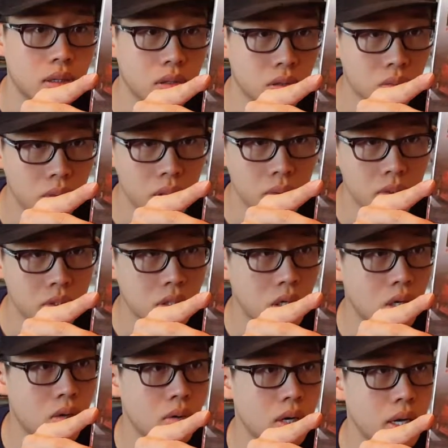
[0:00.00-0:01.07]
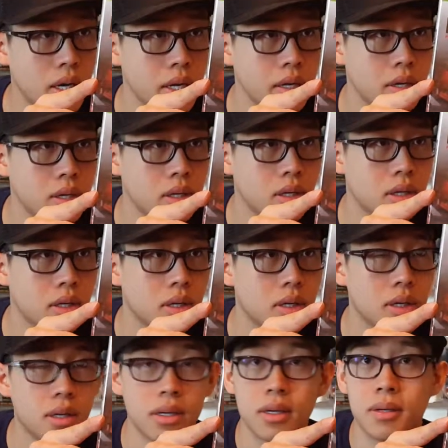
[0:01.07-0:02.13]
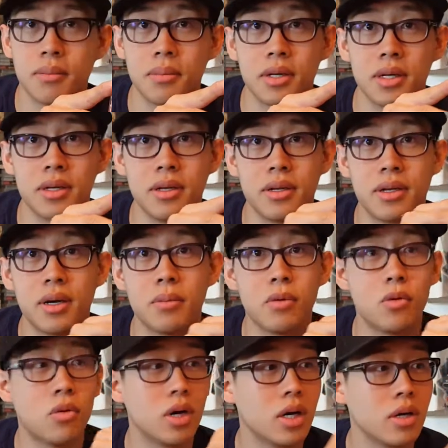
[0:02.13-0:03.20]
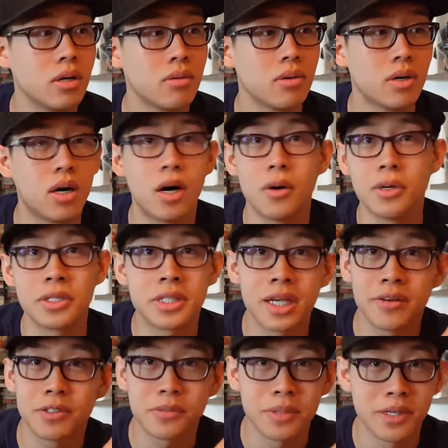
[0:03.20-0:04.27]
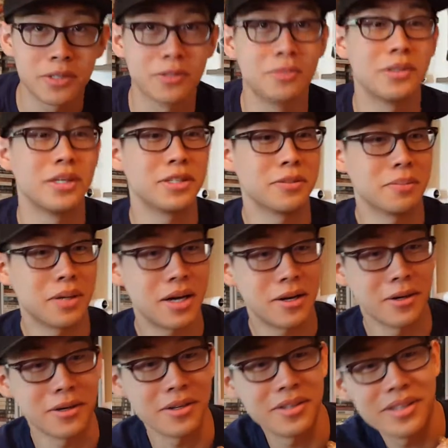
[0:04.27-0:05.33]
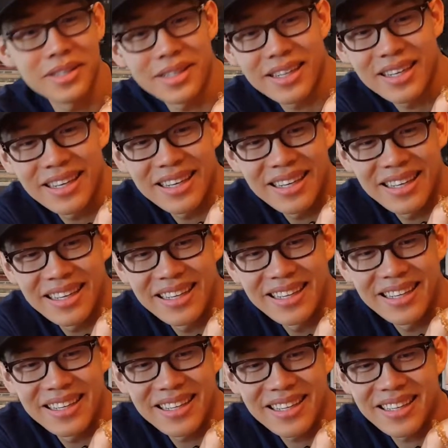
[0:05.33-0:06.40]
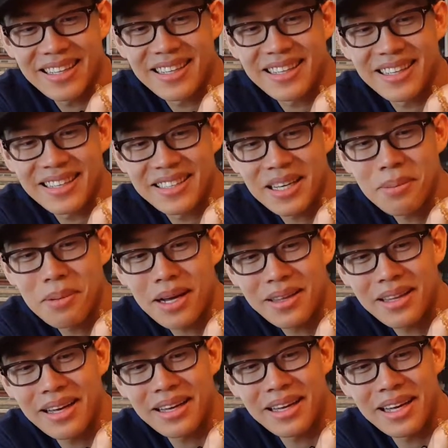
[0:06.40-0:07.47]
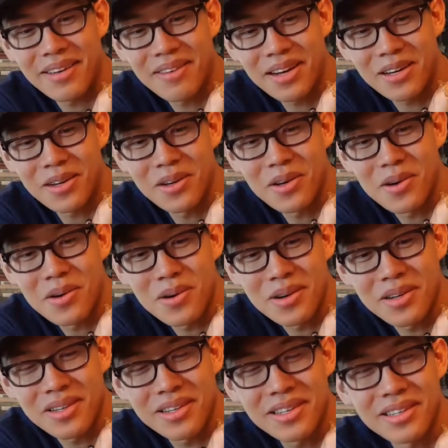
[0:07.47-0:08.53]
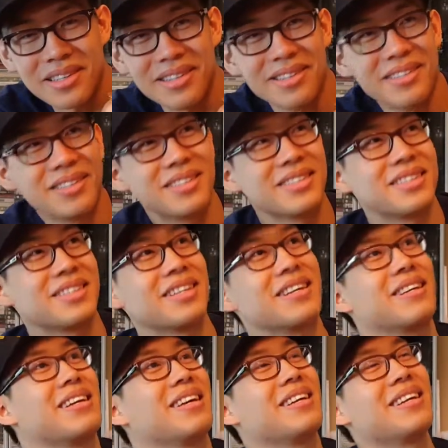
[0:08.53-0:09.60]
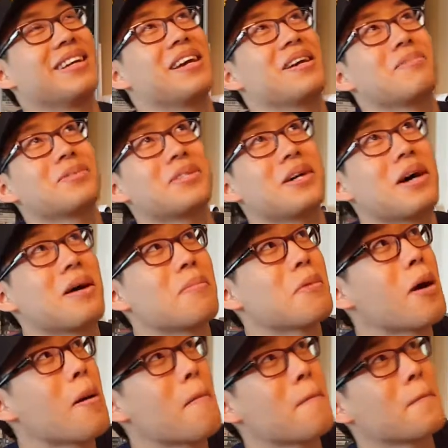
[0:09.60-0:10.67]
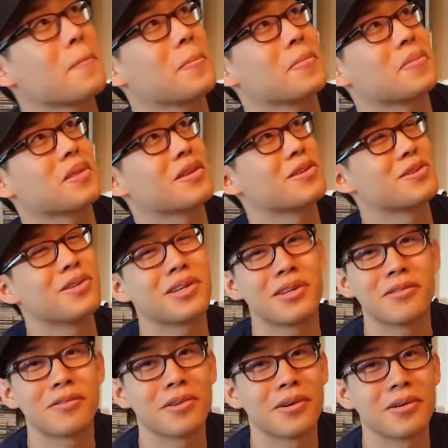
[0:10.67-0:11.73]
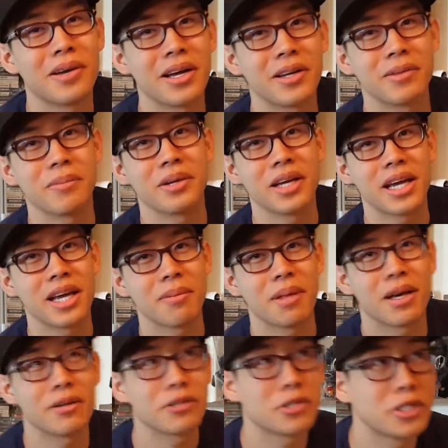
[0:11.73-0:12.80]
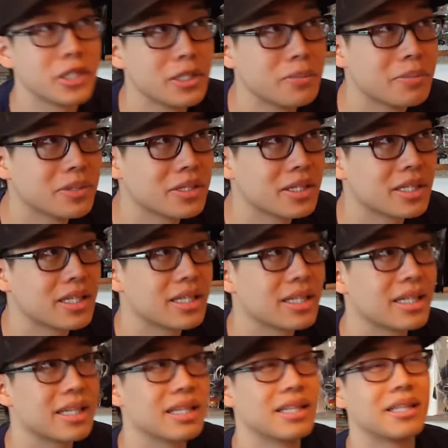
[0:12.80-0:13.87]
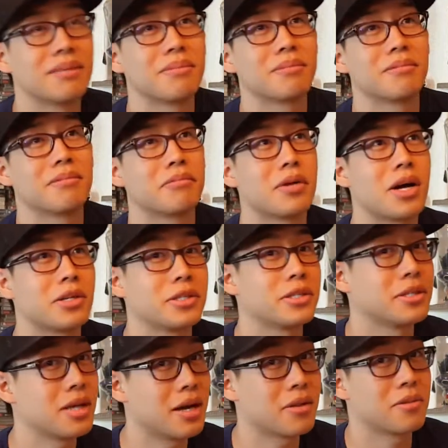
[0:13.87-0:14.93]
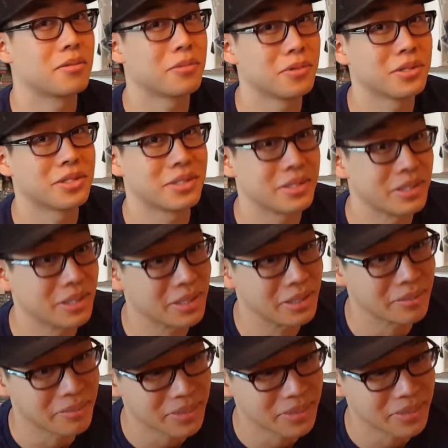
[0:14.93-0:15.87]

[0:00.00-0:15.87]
3 was alright, but number 1 will always have a special place in my heart. Because I bought that game out of nowhere. Just like at GameStop, just looking for a random game that was cheap. And Project Gotham was the game.